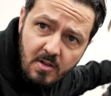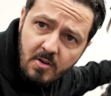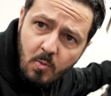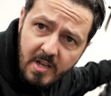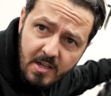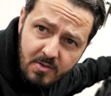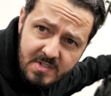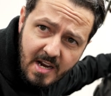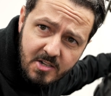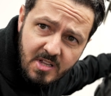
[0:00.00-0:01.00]
that the
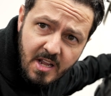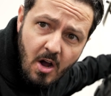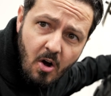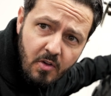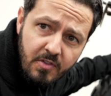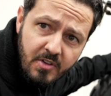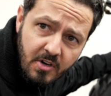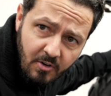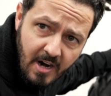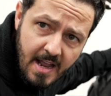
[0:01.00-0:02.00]
wheel's actually on the
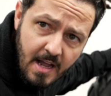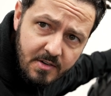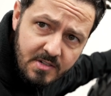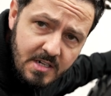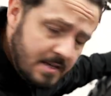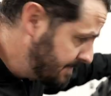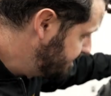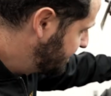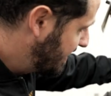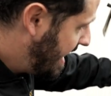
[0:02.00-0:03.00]
ground,
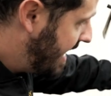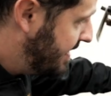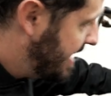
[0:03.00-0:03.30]
and